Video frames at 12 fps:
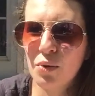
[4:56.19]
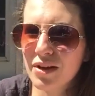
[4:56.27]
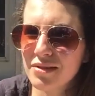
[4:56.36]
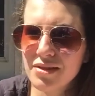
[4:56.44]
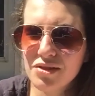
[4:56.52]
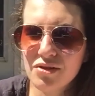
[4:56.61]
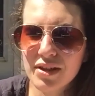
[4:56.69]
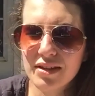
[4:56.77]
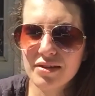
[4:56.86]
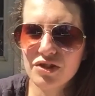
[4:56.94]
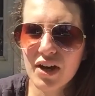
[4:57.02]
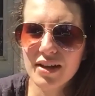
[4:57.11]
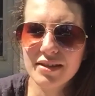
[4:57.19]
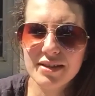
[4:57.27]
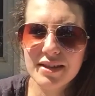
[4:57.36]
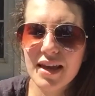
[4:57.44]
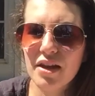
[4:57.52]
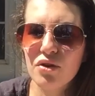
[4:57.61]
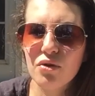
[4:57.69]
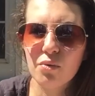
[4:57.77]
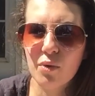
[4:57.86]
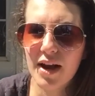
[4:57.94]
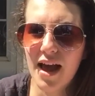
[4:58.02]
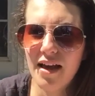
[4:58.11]
oils in your child's skin or
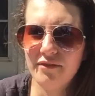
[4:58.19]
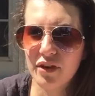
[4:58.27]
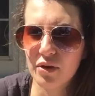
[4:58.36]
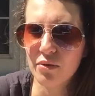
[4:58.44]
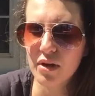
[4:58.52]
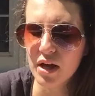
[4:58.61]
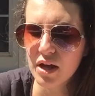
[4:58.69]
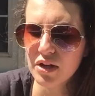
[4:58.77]
what have you.